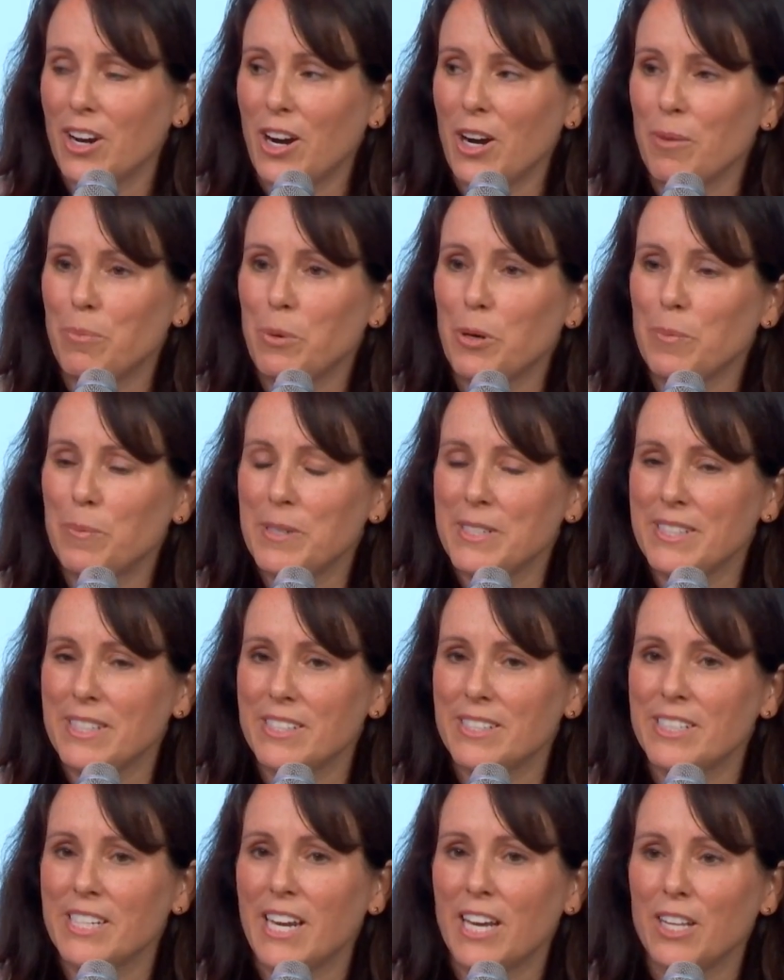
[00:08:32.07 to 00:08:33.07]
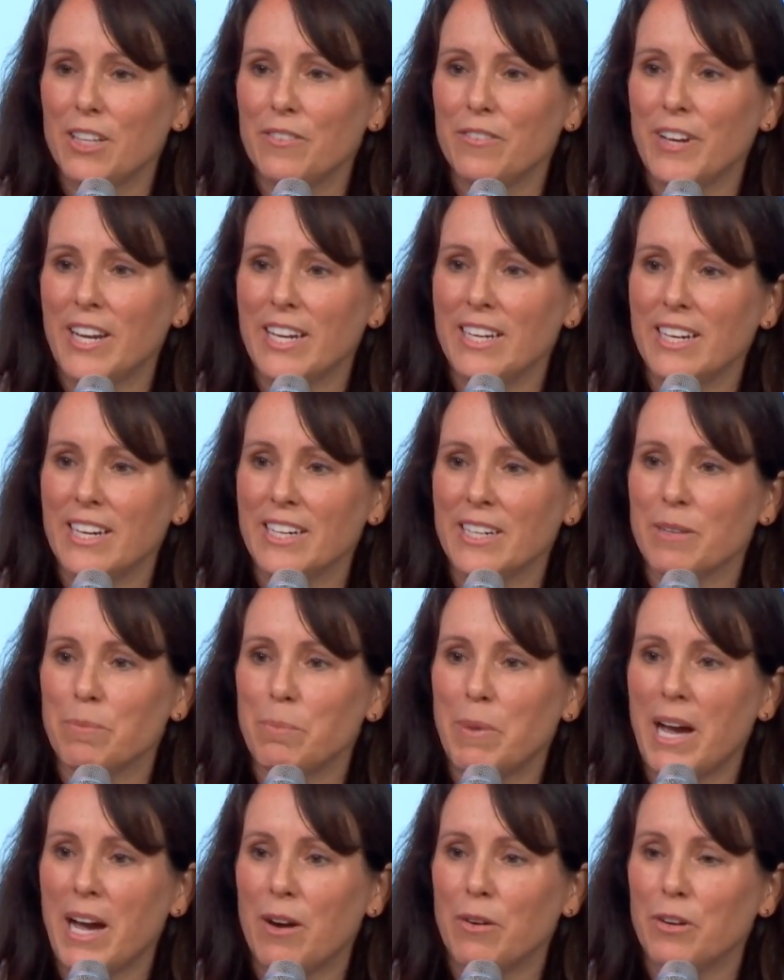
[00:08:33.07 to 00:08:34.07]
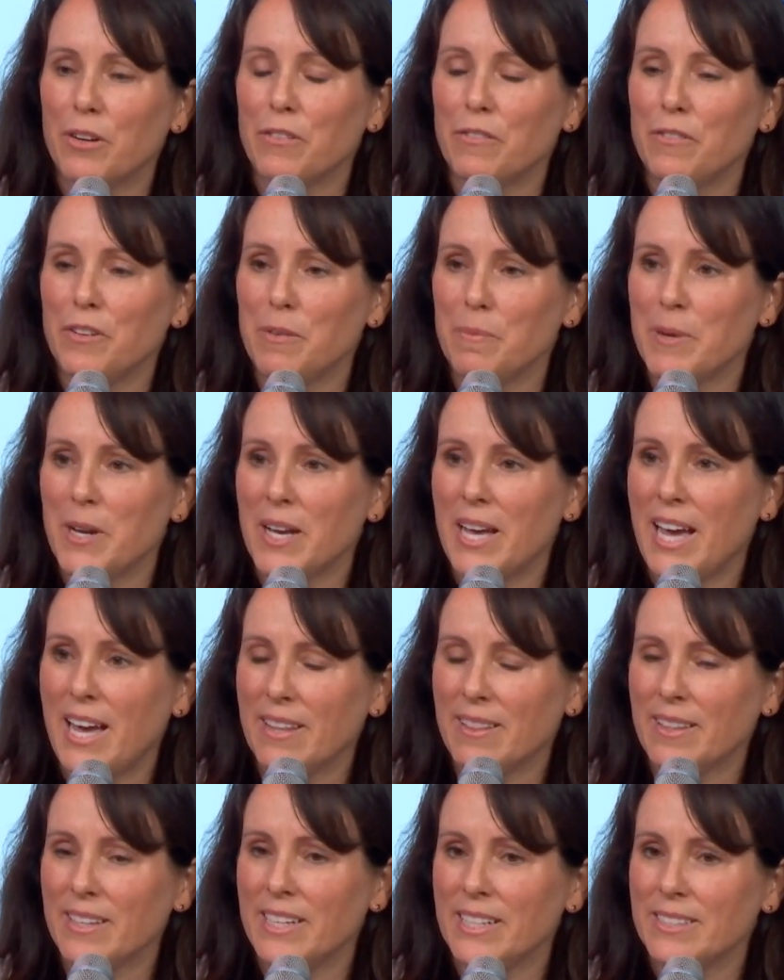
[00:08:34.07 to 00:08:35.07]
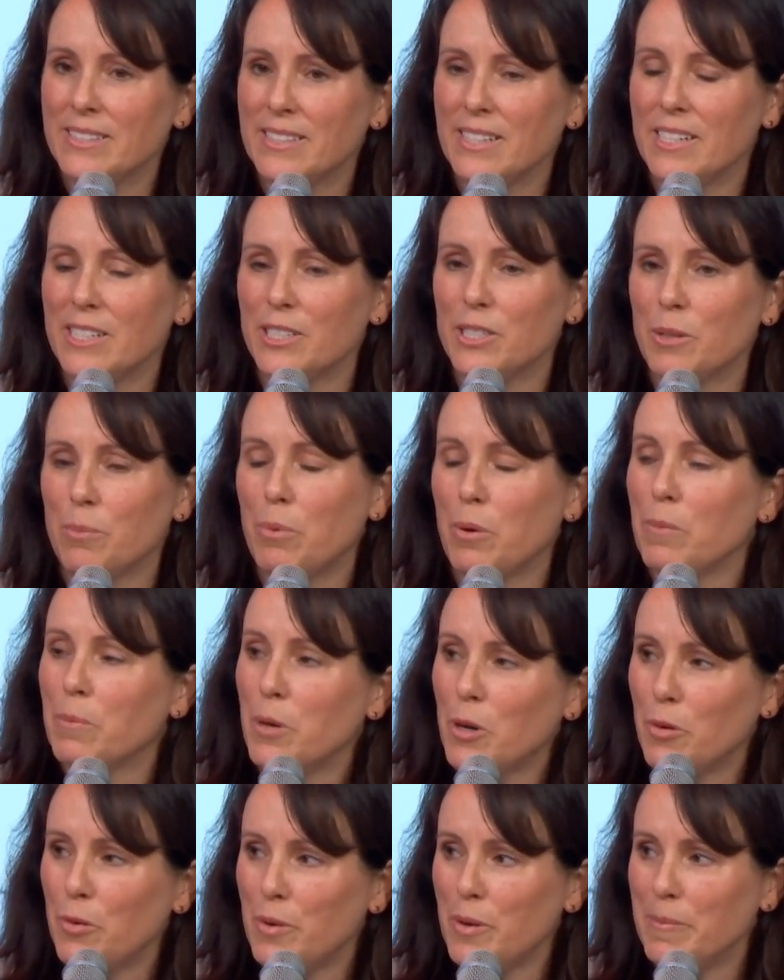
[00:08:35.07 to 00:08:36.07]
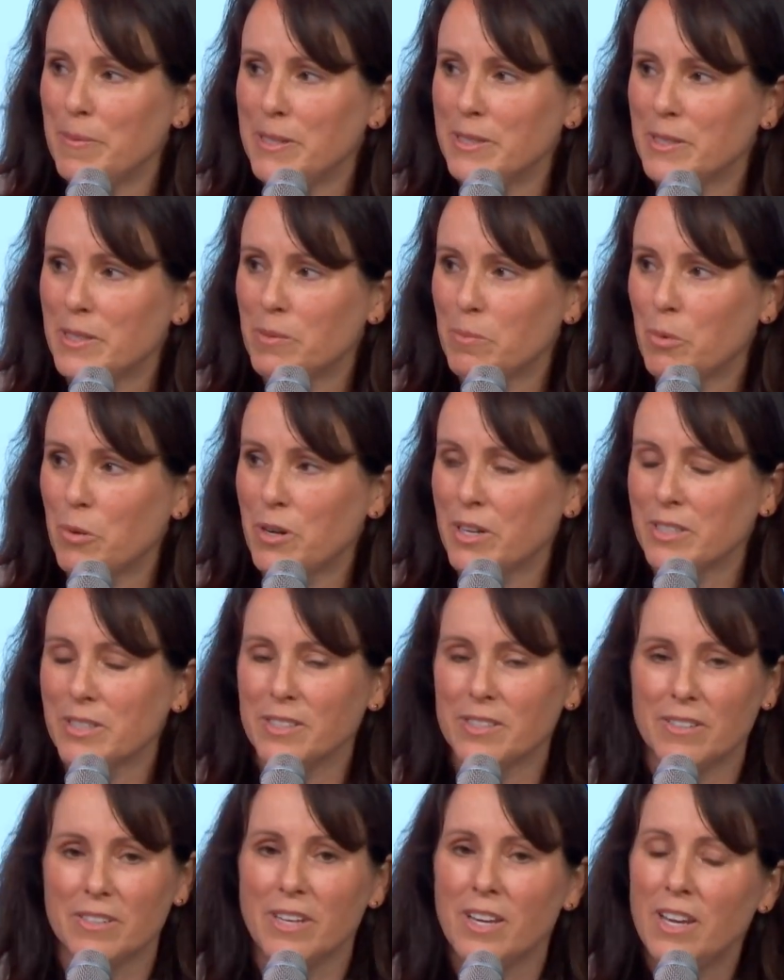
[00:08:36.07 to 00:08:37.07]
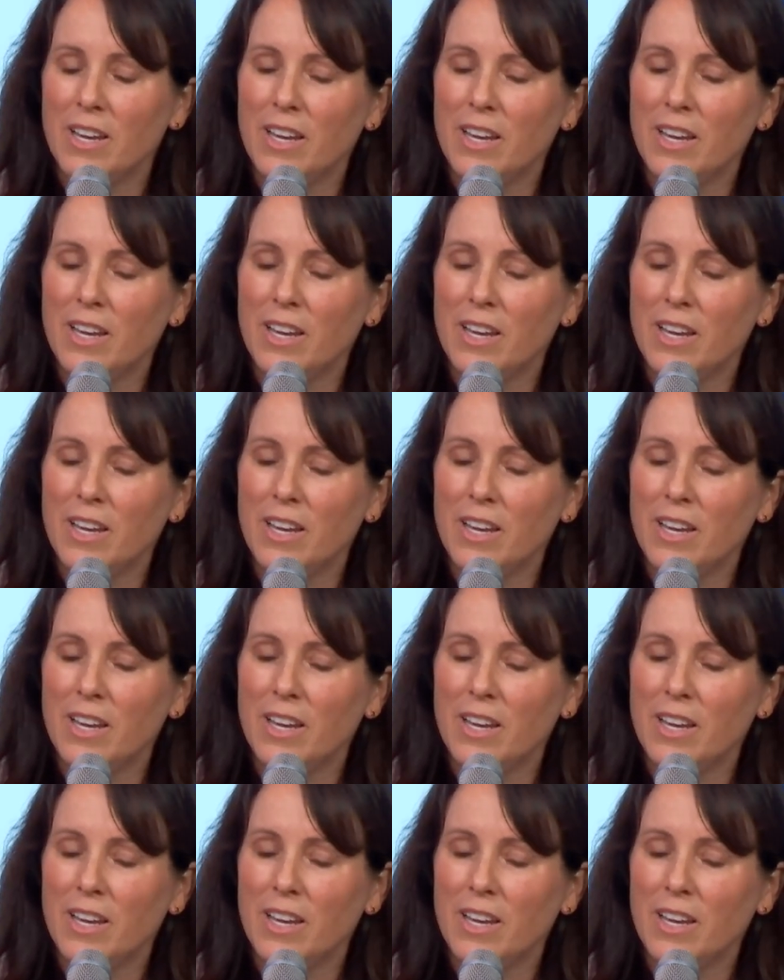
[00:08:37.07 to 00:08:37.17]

Our purpose is to elevate and empower female athletes and to promote women's sports,